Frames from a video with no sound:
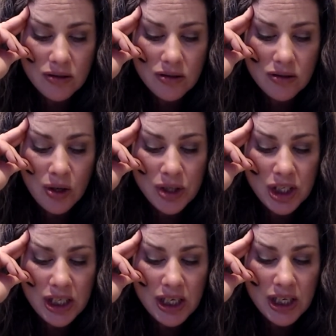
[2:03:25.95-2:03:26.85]

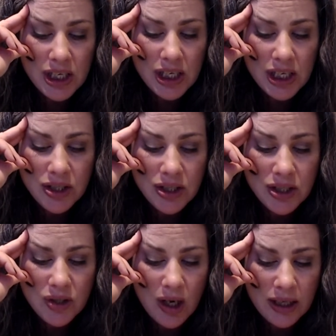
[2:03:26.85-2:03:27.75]
negotiations
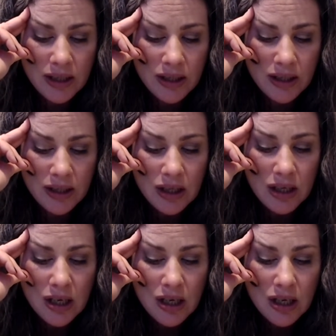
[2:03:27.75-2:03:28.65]
with China
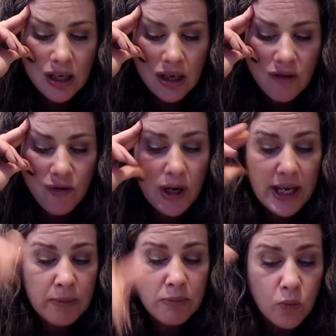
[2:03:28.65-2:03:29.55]
for
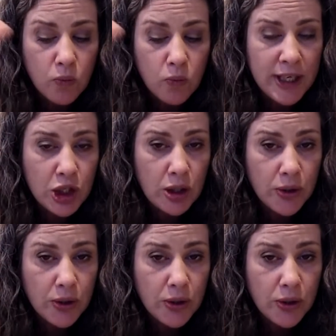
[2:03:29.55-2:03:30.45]
him to reach a
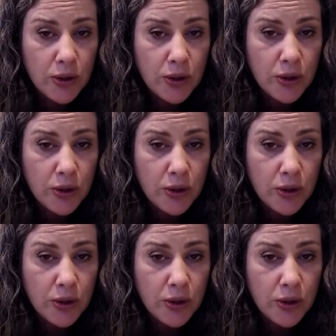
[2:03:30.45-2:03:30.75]
goal.